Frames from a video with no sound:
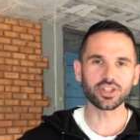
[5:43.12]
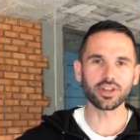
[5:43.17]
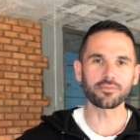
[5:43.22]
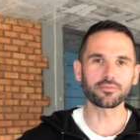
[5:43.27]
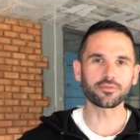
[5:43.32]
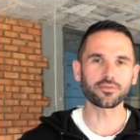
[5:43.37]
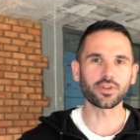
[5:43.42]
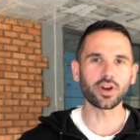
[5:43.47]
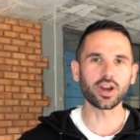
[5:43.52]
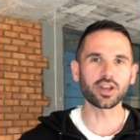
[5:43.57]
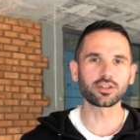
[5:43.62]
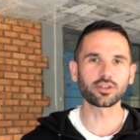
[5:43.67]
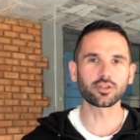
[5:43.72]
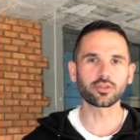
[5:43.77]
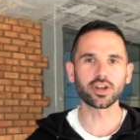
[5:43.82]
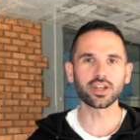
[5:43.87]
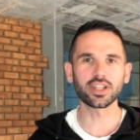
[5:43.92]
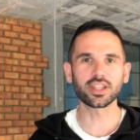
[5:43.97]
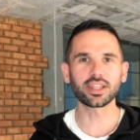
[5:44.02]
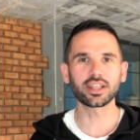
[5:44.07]
up front
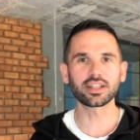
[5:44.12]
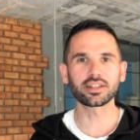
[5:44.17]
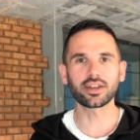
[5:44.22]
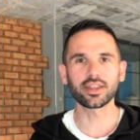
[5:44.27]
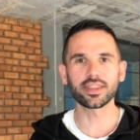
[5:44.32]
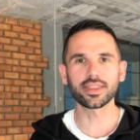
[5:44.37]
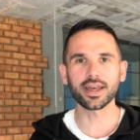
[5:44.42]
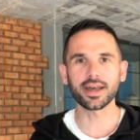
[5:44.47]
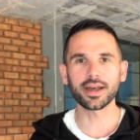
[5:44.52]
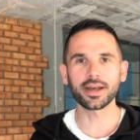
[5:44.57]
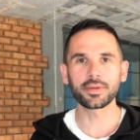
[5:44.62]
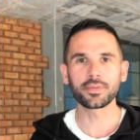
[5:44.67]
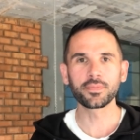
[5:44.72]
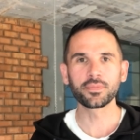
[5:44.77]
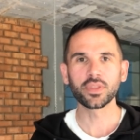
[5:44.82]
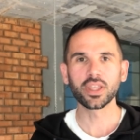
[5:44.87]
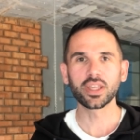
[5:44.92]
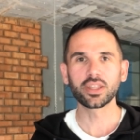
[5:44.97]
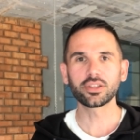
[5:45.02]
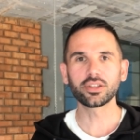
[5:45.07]
or anything like that.
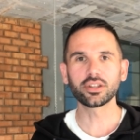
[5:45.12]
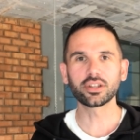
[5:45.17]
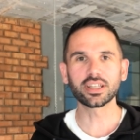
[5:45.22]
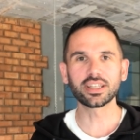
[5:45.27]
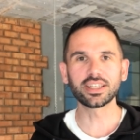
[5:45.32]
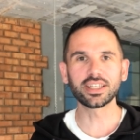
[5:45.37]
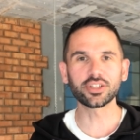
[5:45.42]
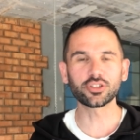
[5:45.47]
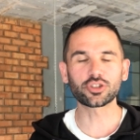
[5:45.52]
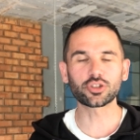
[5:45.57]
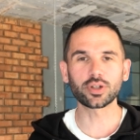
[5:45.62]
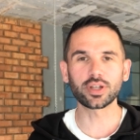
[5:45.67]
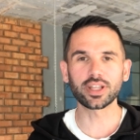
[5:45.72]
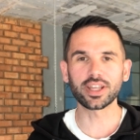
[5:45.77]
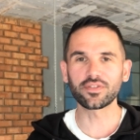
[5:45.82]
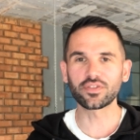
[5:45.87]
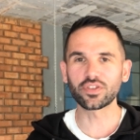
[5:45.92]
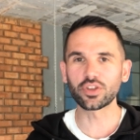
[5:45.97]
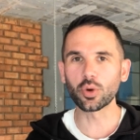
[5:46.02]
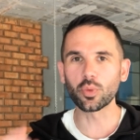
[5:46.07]
You can literally,
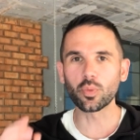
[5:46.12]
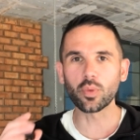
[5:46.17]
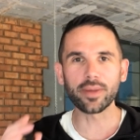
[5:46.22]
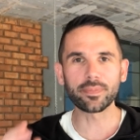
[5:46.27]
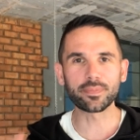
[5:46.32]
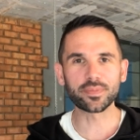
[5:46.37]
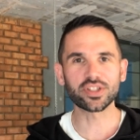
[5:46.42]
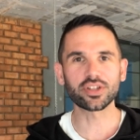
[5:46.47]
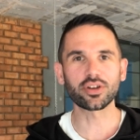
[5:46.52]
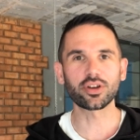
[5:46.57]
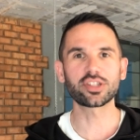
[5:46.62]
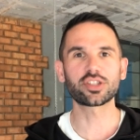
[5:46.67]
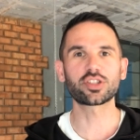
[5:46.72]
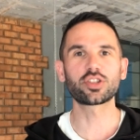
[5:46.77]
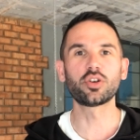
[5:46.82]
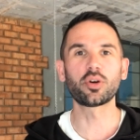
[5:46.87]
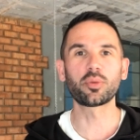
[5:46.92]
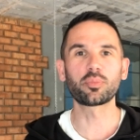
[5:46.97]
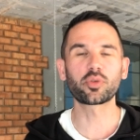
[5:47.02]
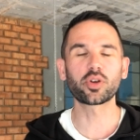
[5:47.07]
if your website's
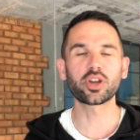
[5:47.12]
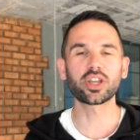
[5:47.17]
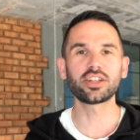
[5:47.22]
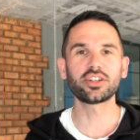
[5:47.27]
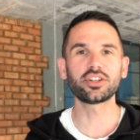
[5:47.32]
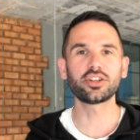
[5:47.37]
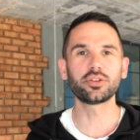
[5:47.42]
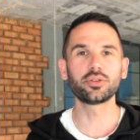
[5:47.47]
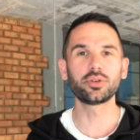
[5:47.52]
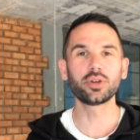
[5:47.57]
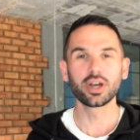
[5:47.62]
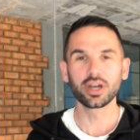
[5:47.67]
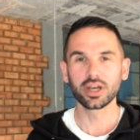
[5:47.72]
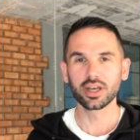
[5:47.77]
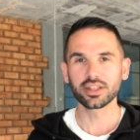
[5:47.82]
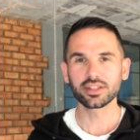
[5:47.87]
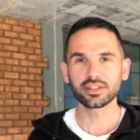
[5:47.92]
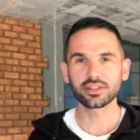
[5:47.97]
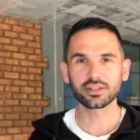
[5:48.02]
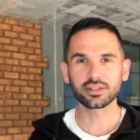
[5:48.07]
not bringing you
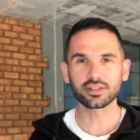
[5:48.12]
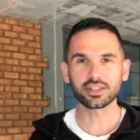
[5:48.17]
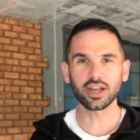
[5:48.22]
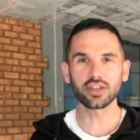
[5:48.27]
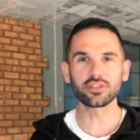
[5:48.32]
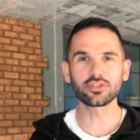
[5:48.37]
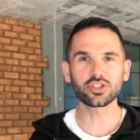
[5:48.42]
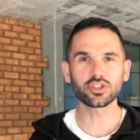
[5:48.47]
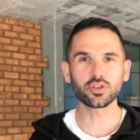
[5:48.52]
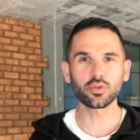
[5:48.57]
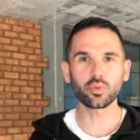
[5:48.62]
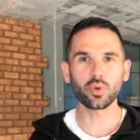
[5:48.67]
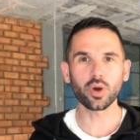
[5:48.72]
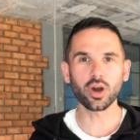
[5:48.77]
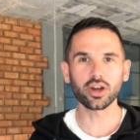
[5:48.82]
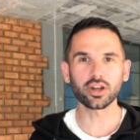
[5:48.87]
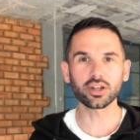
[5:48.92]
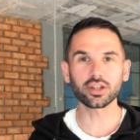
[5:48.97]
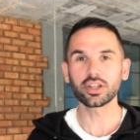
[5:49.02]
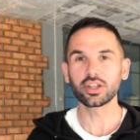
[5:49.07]
tons of
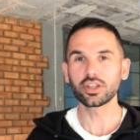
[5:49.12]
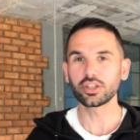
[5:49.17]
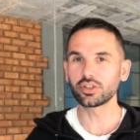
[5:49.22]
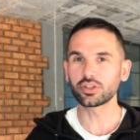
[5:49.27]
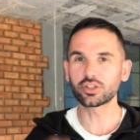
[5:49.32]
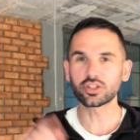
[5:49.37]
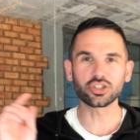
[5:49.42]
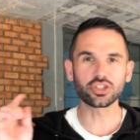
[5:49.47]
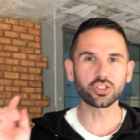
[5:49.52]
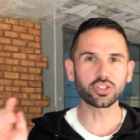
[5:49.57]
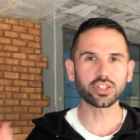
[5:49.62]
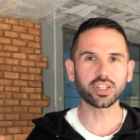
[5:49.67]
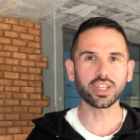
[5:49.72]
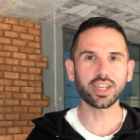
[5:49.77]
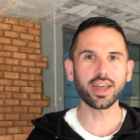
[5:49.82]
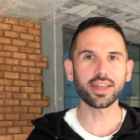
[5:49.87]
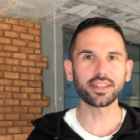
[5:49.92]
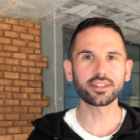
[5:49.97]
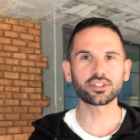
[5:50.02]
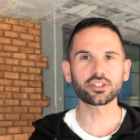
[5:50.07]
work, you can just
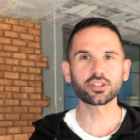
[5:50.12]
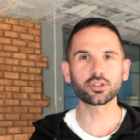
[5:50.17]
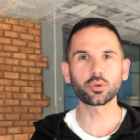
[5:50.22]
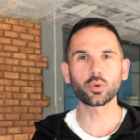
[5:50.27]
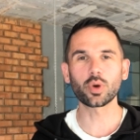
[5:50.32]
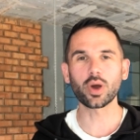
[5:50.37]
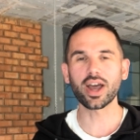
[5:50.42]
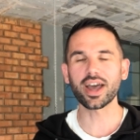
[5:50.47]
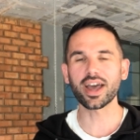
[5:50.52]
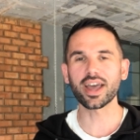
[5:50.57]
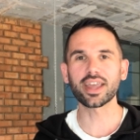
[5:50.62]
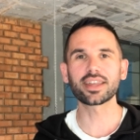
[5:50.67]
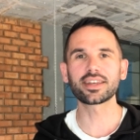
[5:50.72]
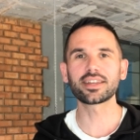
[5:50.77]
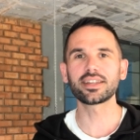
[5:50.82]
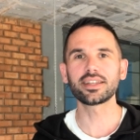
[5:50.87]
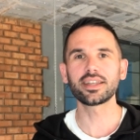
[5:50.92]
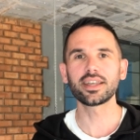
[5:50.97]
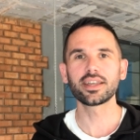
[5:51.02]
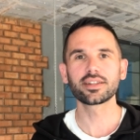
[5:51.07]
cancel at
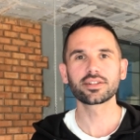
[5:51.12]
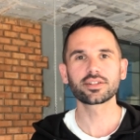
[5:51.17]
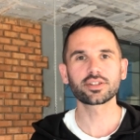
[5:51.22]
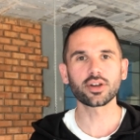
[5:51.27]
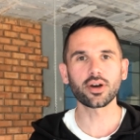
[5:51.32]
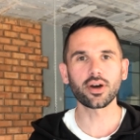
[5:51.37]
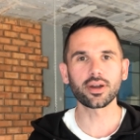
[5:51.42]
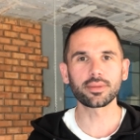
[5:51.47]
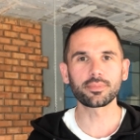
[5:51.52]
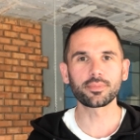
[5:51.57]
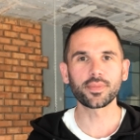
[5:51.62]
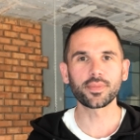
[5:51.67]
any time.